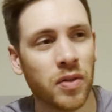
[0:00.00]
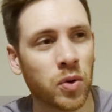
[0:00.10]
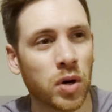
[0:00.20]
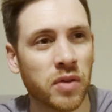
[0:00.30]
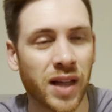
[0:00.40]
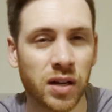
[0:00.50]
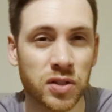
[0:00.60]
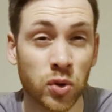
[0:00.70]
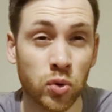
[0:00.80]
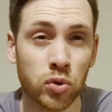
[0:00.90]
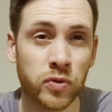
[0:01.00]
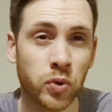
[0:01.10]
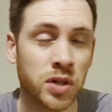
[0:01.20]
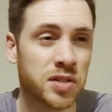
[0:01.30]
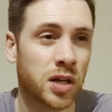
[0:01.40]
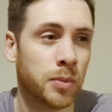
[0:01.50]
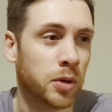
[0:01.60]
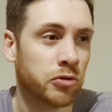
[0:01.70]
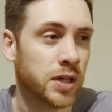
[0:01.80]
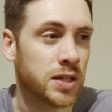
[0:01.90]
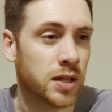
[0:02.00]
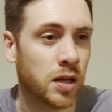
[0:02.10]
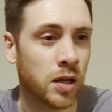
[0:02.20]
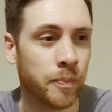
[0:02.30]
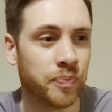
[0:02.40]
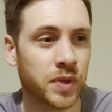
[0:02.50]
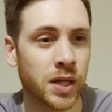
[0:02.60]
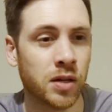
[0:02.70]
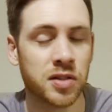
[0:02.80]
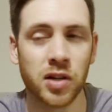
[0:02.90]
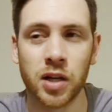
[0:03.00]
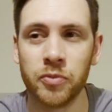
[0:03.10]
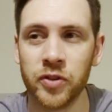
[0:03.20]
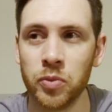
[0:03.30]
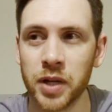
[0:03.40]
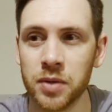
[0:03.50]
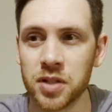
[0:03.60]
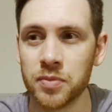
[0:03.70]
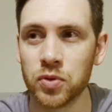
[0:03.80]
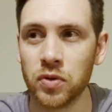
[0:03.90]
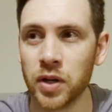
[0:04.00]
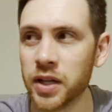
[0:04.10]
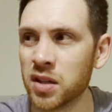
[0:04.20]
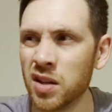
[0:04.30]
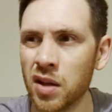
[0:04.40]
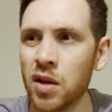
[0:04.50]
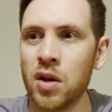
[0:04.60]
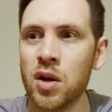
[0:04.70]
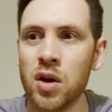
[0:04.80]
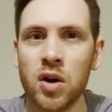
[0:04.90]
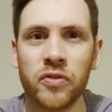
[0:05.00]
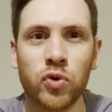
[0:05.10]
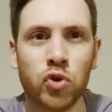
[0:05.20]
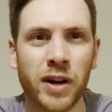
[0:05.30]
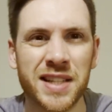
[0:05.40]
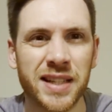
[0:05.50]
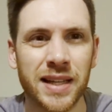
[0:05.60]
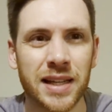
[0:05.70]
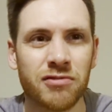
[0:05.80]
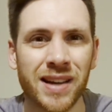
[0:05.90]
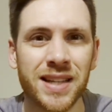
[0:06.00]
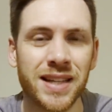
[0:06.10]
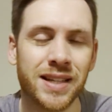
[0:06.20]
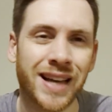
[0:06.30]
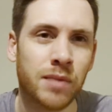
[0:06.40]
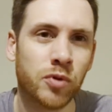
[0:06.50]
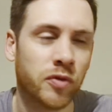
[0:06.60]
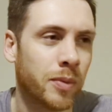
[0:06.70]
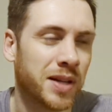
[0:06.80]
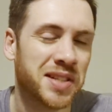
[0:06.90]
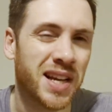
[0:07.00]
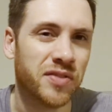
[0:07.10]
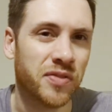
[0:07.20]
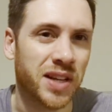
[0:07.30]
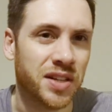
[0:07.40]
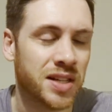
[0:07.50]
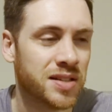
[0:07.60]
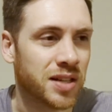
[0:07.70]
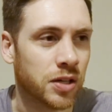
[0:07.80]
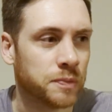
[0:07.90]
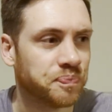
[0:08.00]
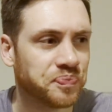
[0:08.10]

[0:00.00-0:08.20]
the quality of that looks awful. It looks like I'm upgraded. It looks like I'm filming it in some sort of like 480 grainy camera from about 10-15 years ago.